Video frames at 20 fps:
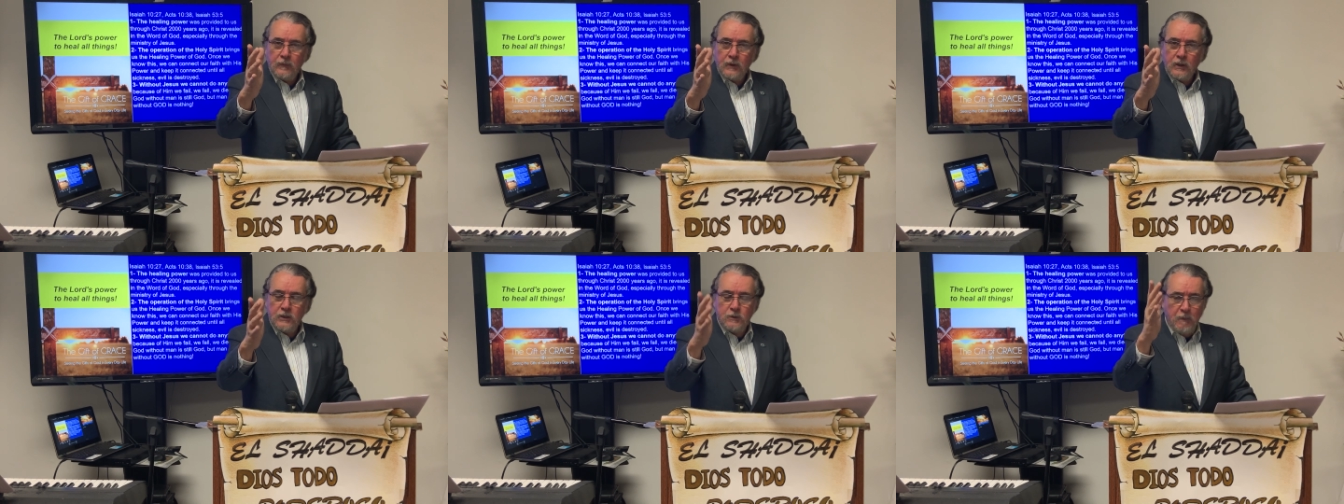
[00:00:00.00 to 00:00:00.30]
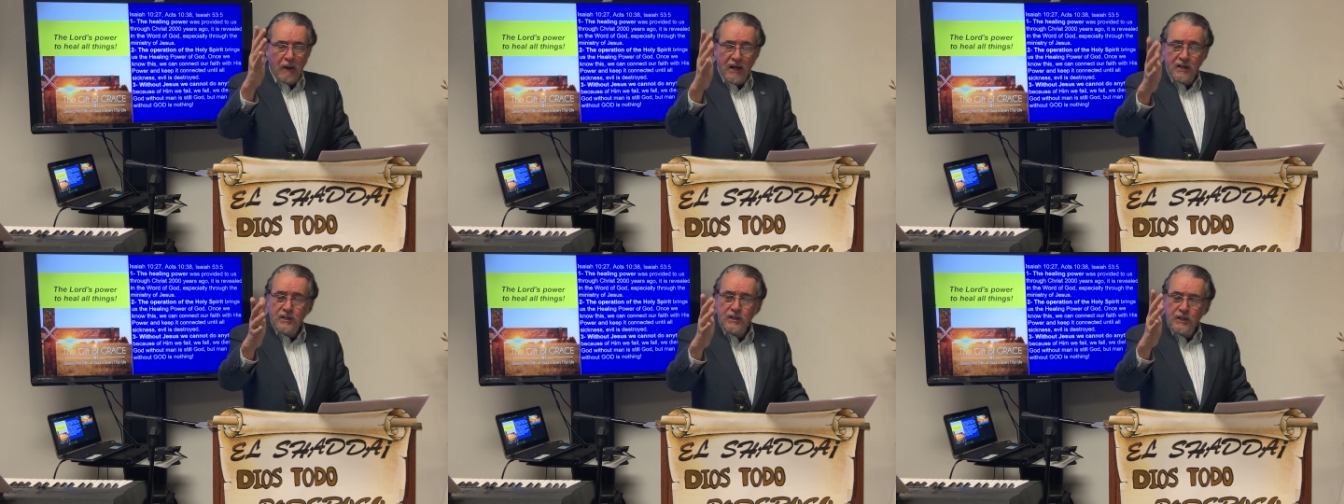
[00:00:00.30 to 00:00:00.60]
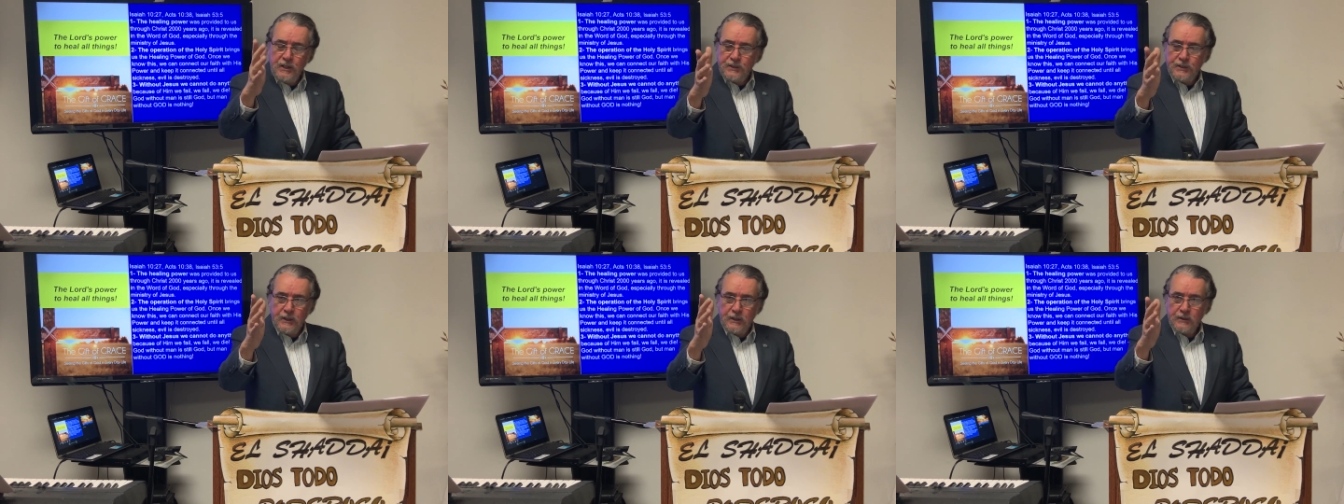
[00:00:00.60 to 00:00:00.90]
It's very
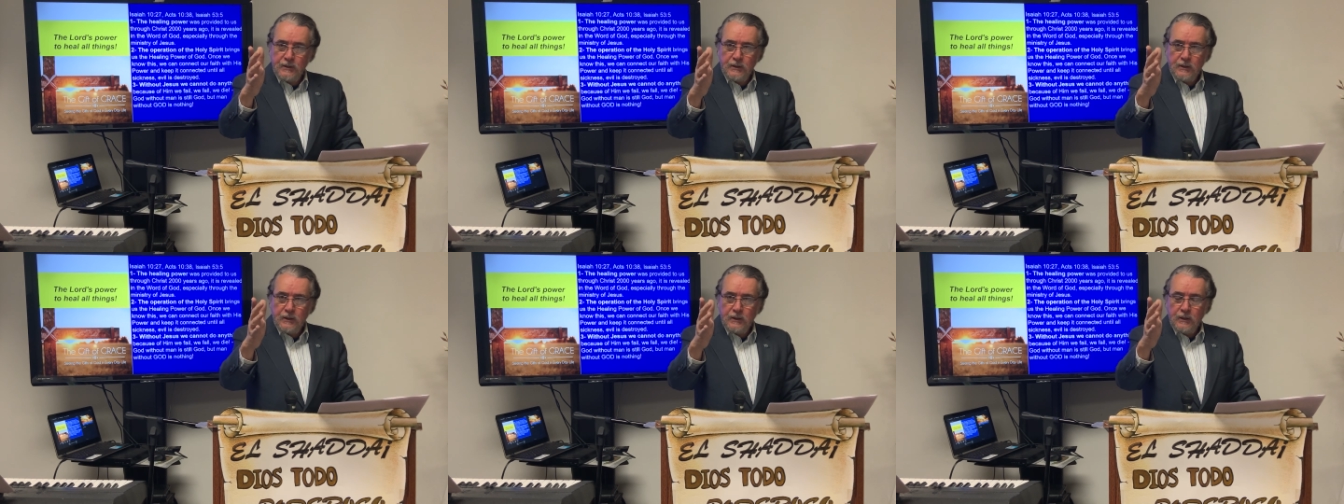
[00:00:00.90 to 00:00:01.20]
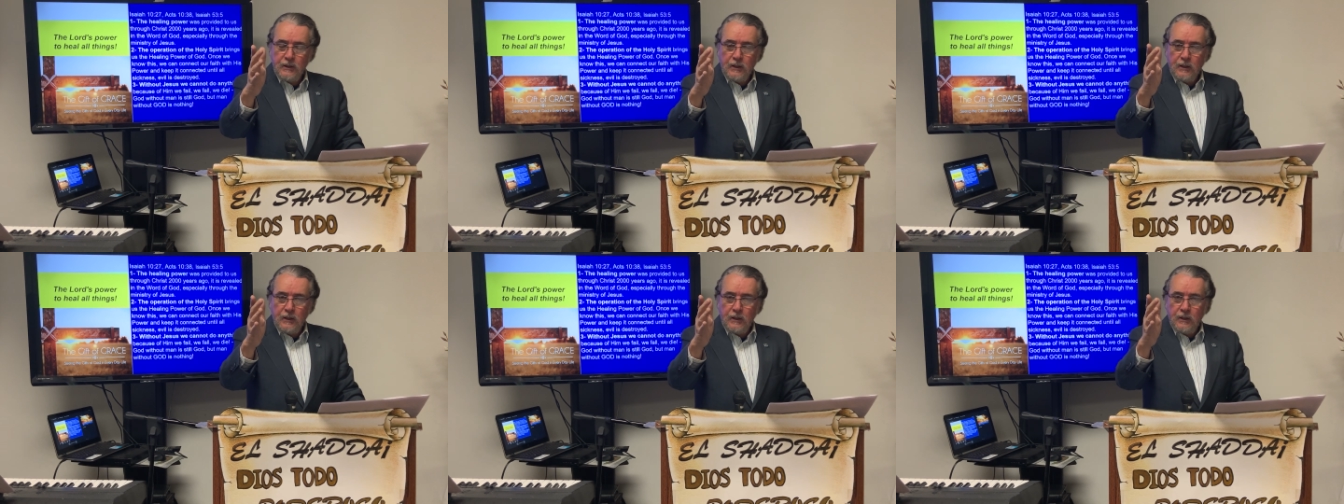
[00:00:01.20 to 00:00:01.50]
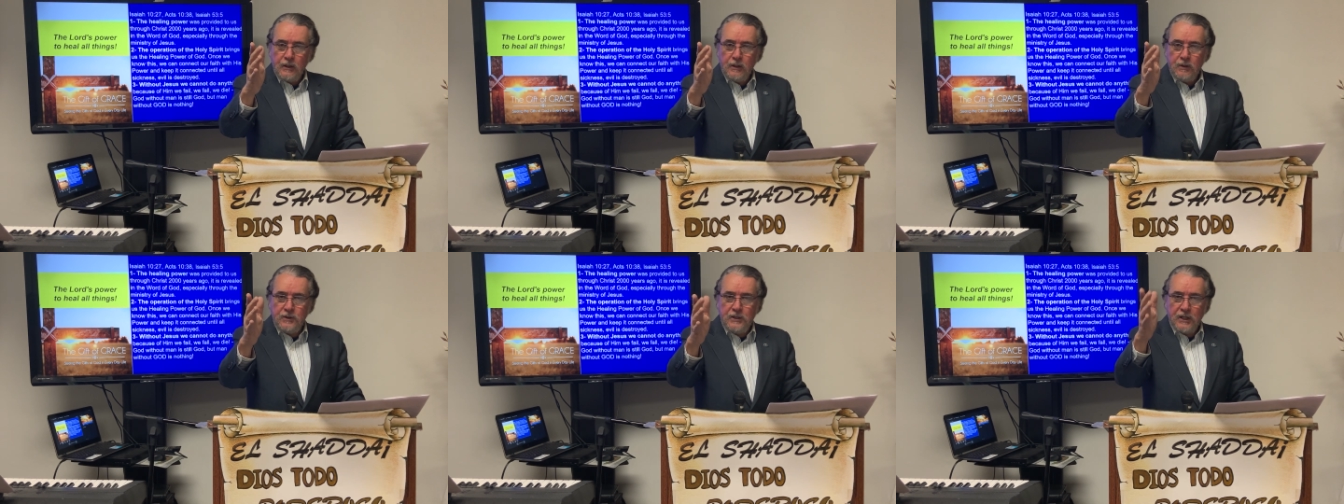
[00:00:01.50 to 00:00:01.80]
easy.
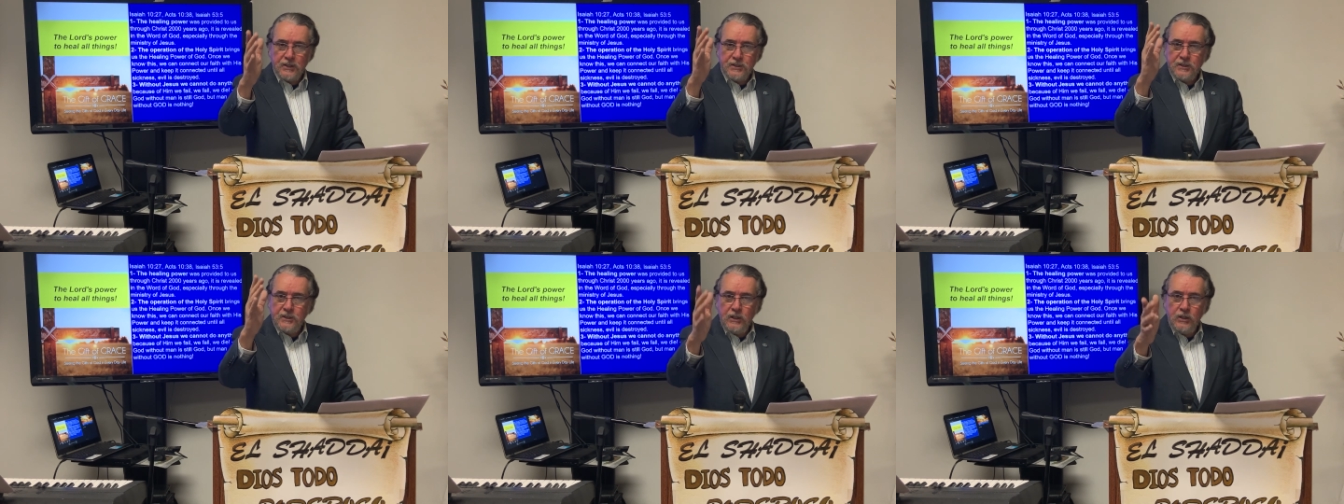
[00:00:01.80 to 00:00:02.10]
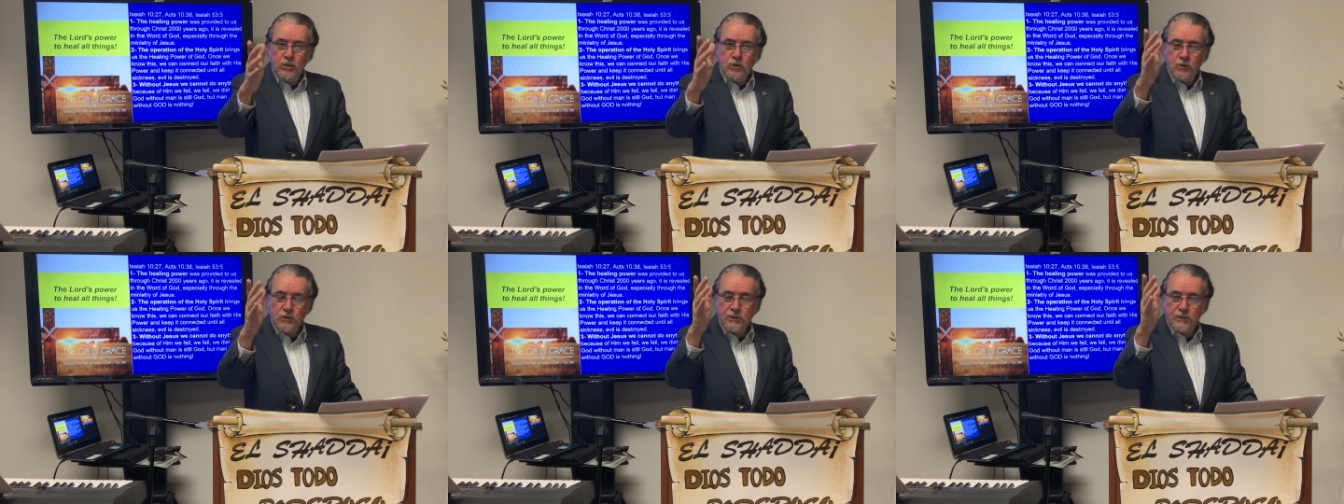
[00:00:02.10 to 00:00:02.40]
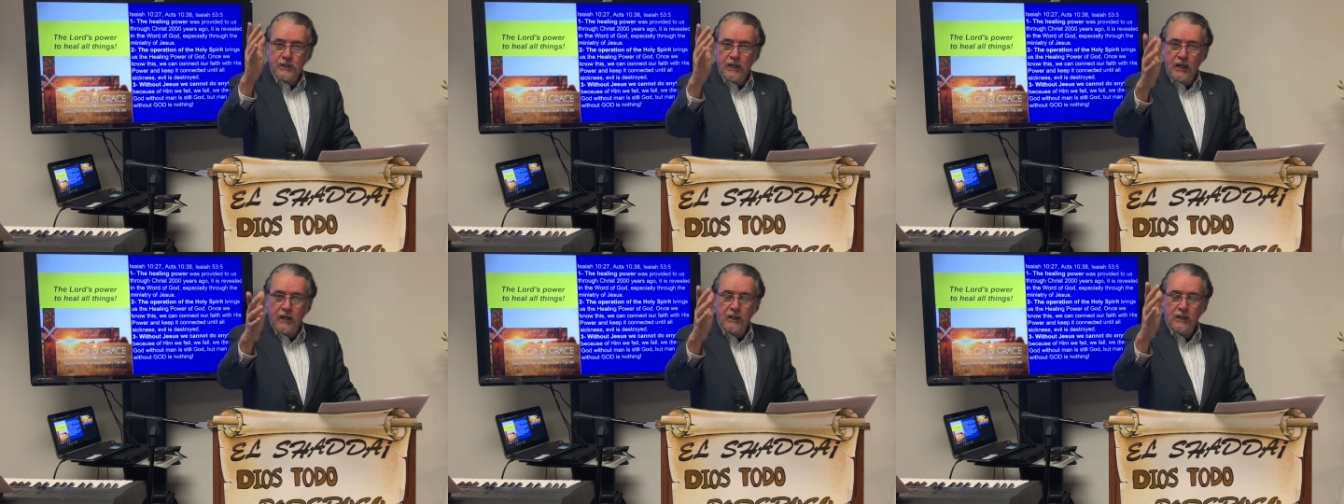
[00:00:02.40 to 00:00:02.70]
You just need to
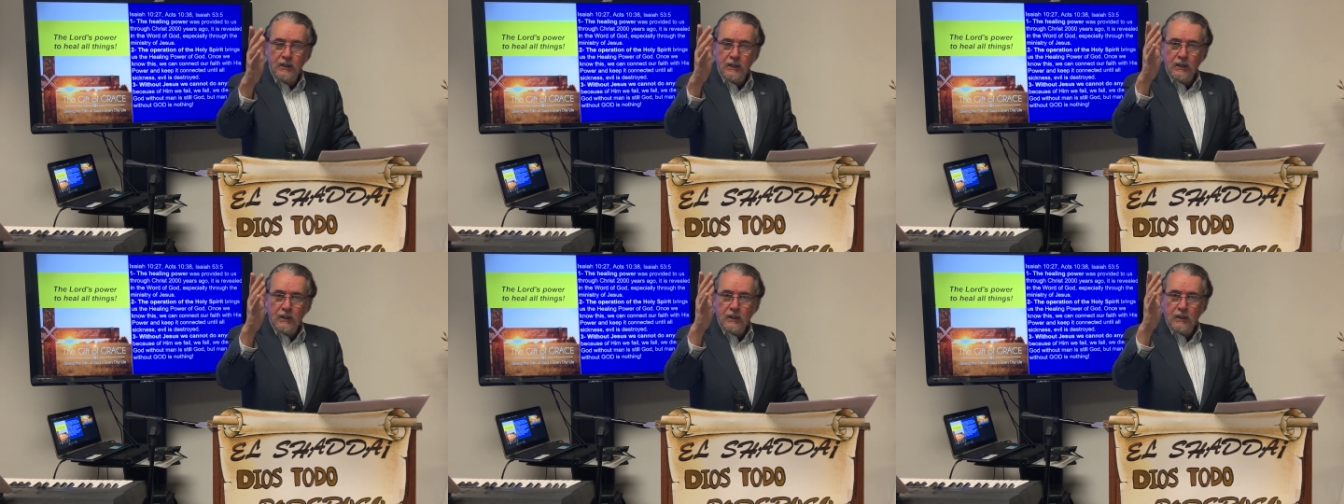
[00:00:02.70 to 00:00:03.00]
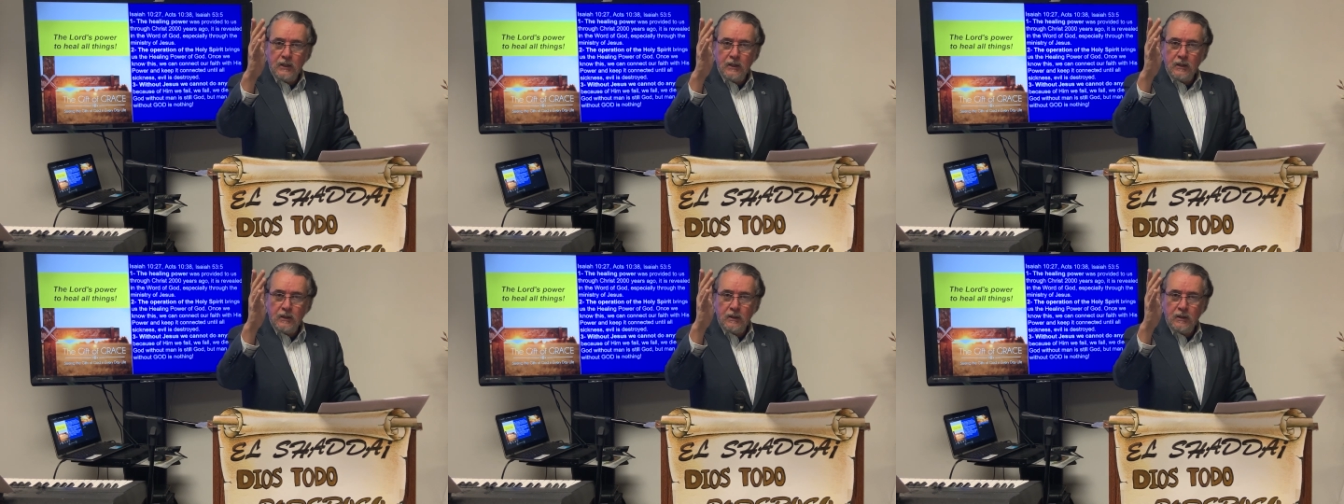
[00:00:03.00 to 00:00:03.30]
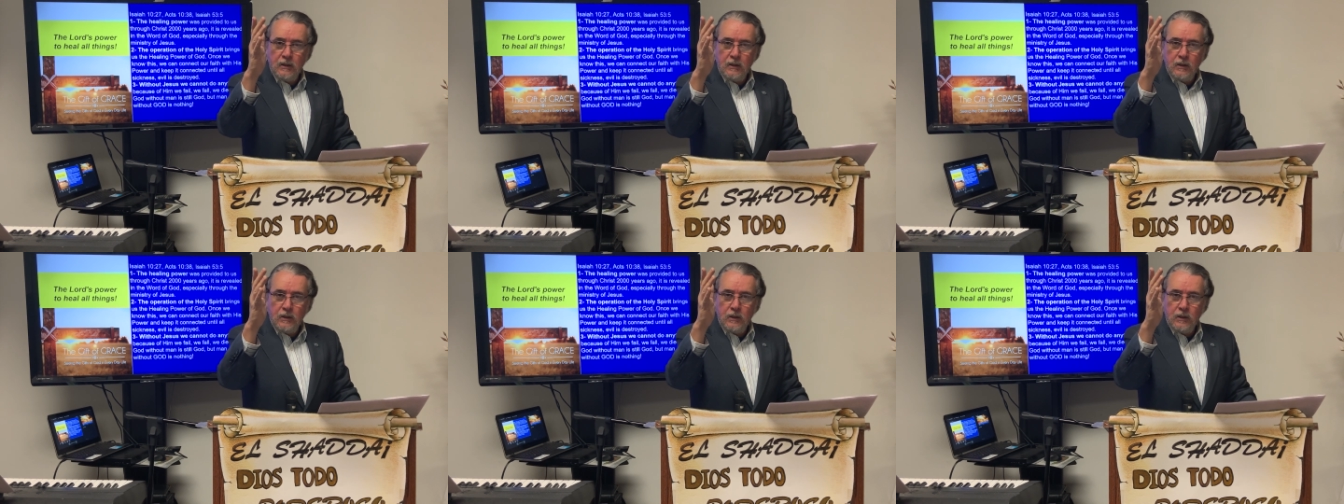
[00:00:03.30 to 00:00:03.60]
say
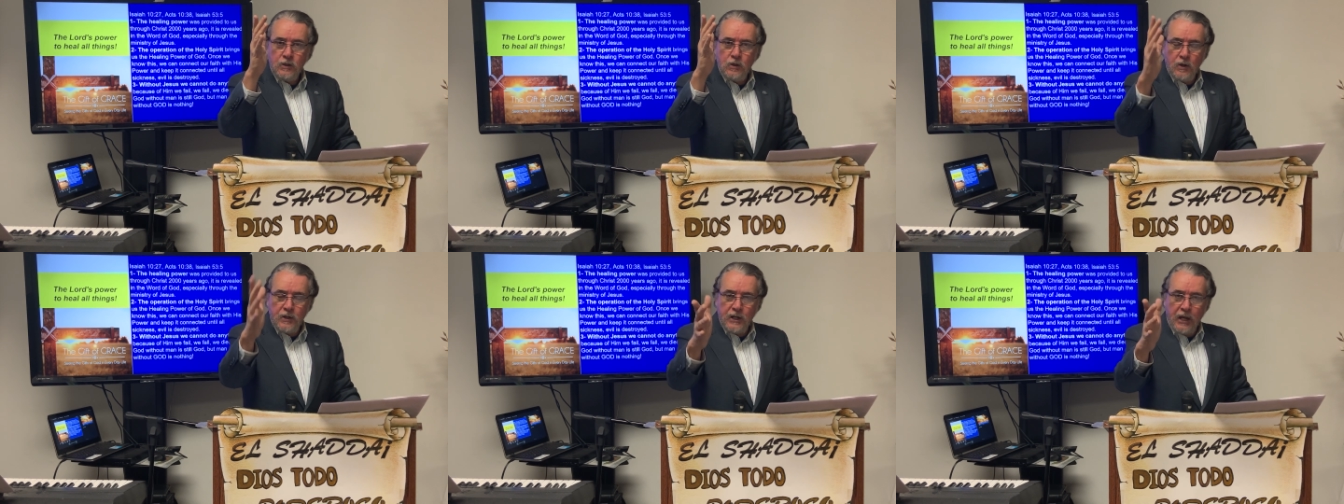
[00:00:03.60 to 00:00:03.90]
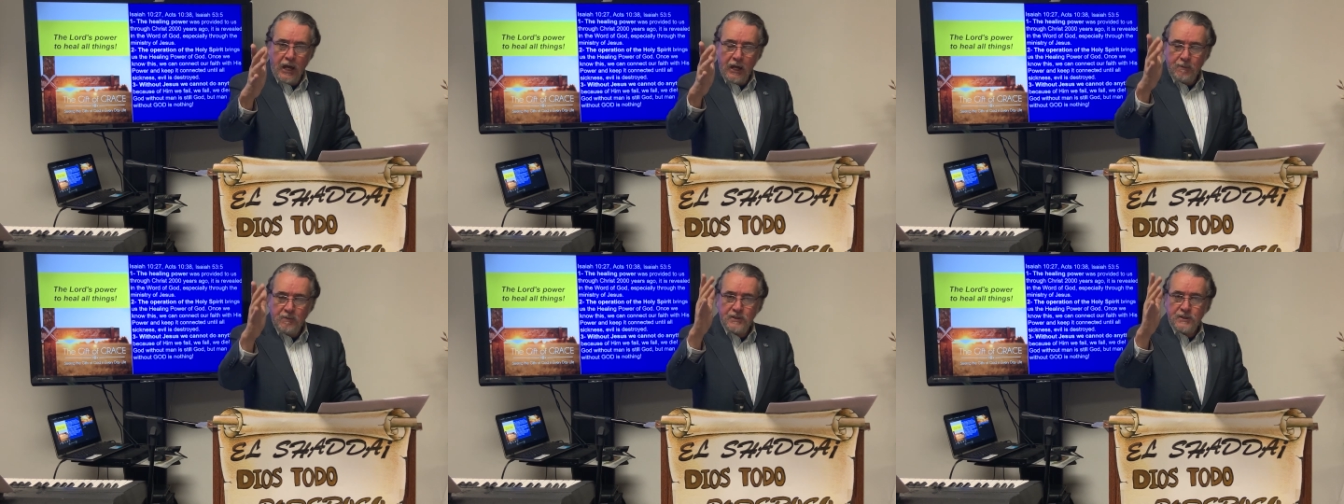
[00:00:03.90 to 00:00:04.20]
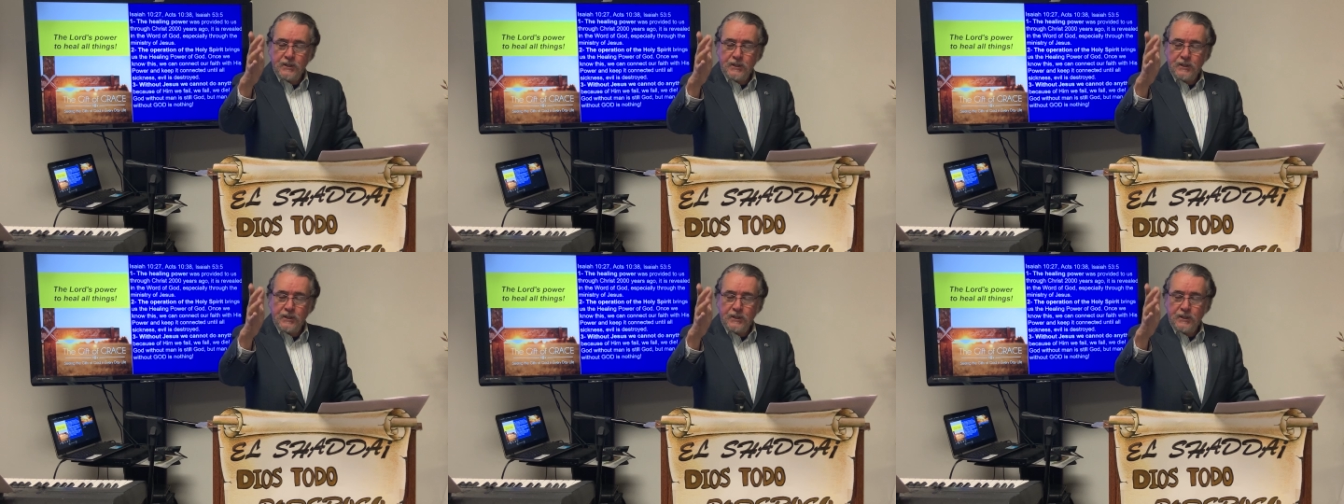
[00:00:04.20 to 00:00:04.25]
your name.